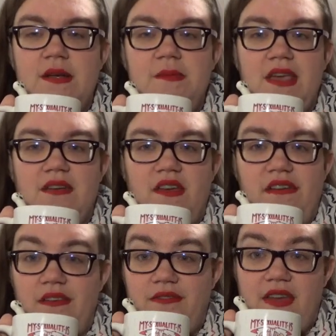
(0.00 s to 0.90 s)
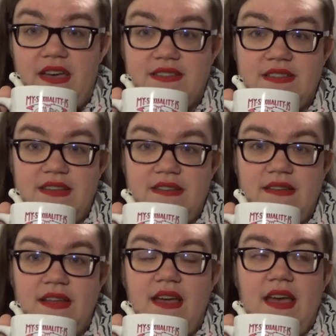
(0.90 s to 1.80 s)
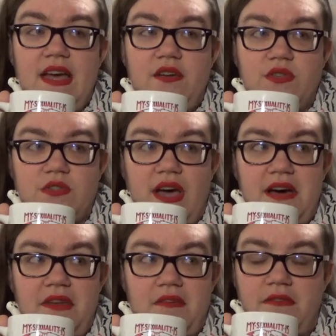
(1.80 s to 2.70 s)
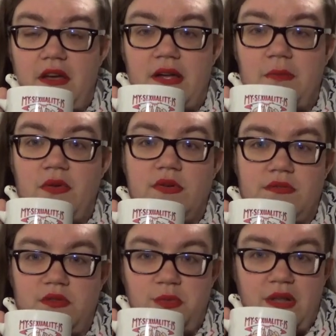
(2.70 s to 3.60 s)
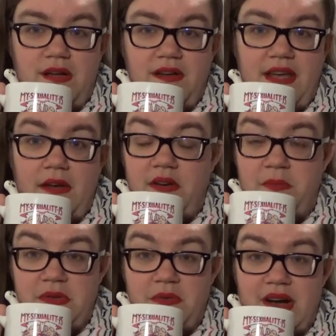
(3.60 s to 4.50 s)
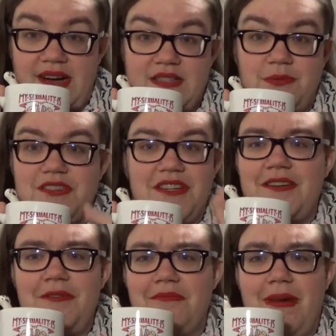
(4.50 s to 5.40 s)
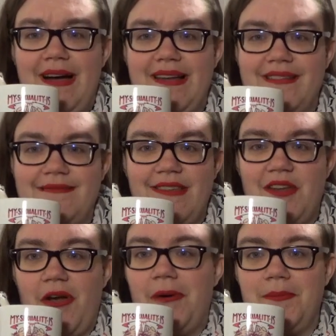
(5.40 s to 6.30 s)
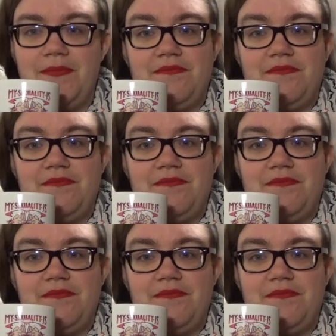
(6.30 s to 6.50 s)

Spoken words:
being very fair-skinned and also having very beautiful blonde hair and blue eyes, which I don't mind, you know?